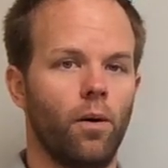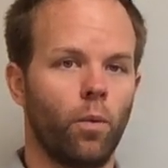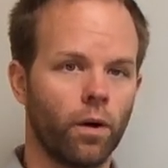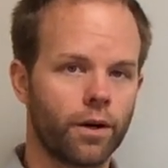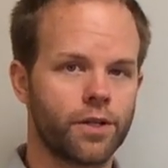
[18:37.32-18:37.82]

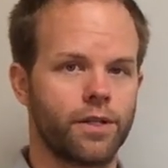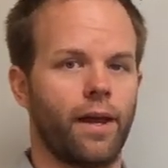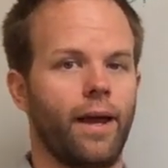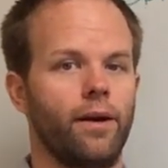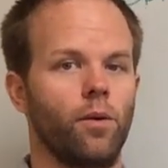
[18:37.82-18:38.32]
works
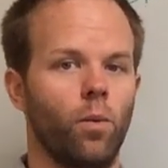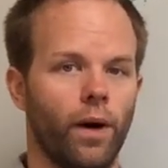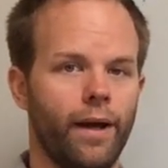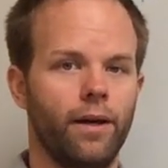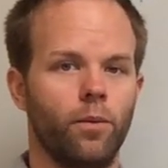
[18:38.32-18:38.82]
and
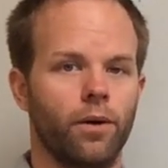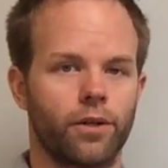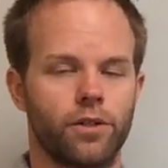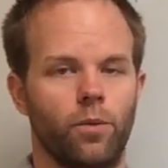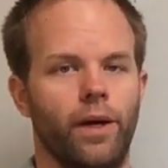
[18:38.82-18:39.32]
why it
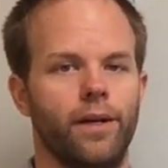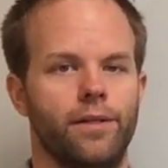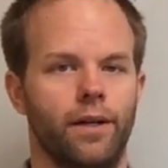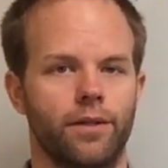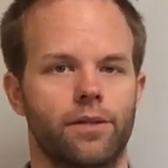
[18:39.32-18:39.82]
works the way
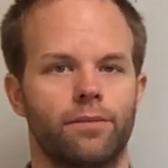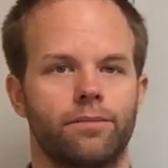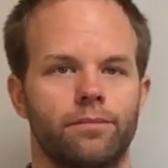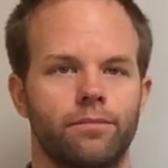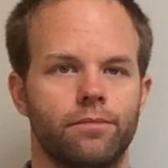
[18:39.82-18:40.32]
it does.
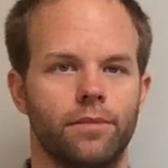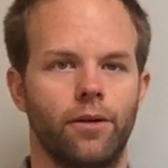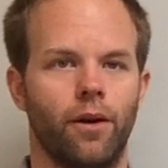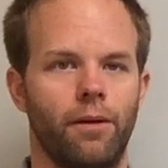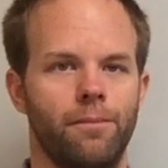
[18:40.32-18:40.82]

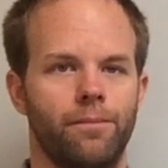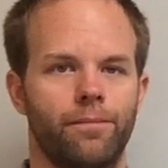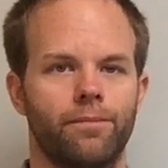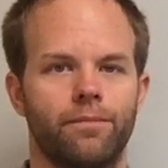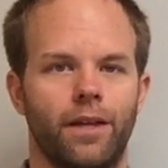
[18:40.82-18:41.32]
Okay?
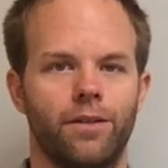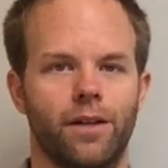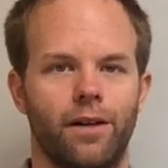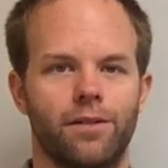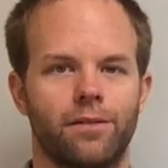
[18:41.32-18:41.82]
Thanks,
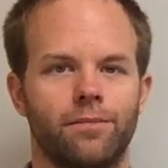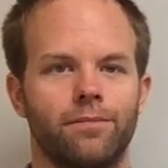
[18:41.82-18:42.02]
guys.